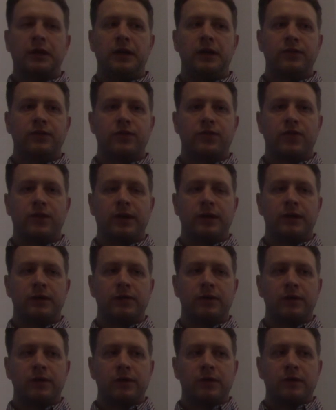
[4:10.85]
is
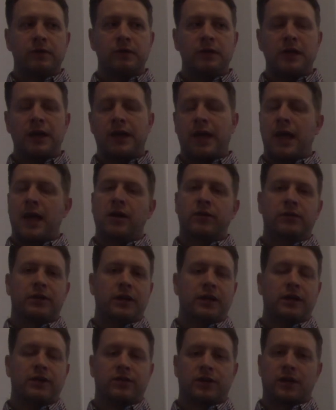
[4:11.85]
that the
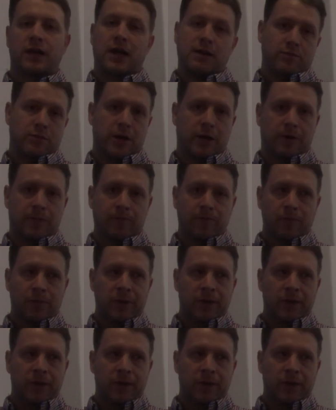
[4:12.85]
accounting is a nightmare.